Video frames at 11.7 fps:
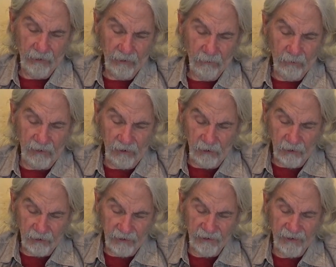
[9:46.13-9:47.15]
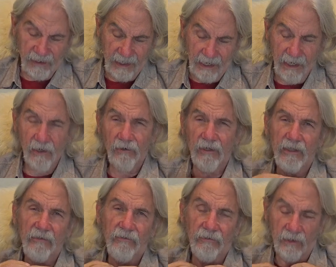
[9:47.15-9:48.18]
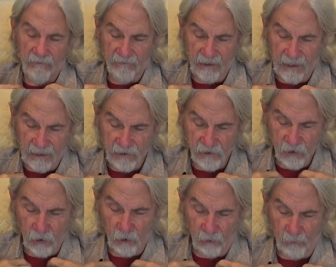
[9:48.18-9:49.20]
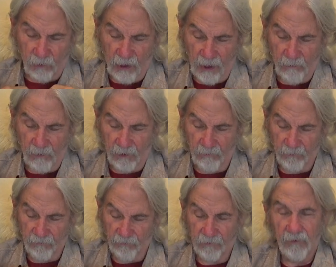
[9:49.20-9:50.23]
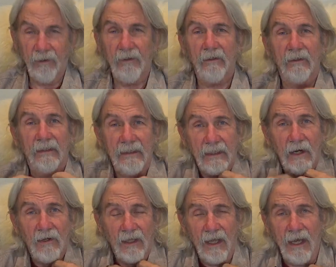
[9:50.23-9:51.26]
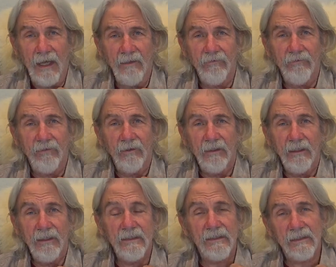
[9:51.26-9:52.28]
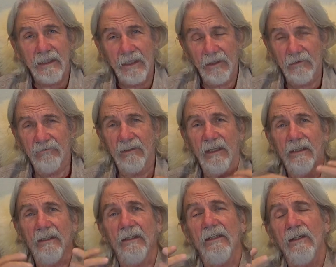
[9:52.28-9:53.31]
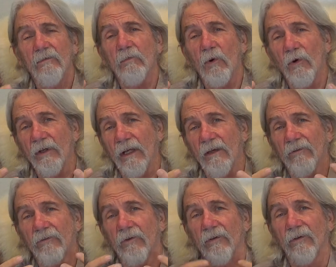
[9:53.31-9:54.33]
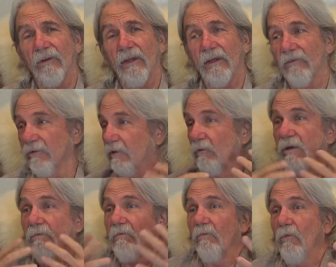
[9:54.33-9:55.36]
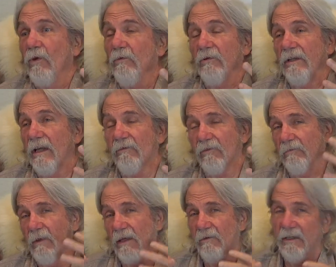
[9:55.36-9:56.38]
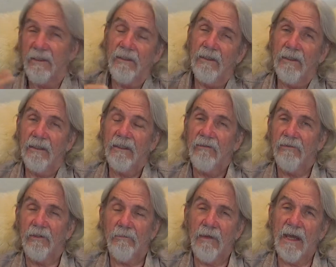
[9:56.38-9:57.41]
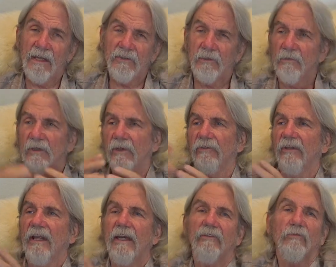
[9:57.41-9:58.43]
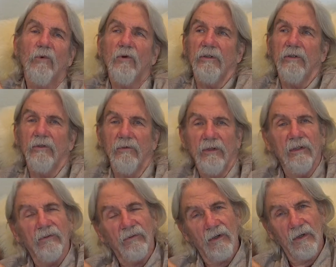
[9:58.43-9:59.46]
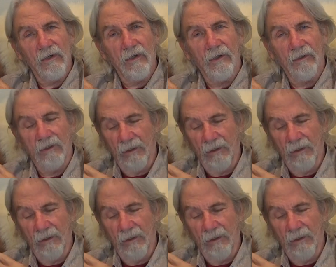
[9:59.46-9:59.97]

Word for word: We look at the areas of external problems in our life instead of letting him point out certain things that we, we would never maybe even imagine because it has more to do with his heart.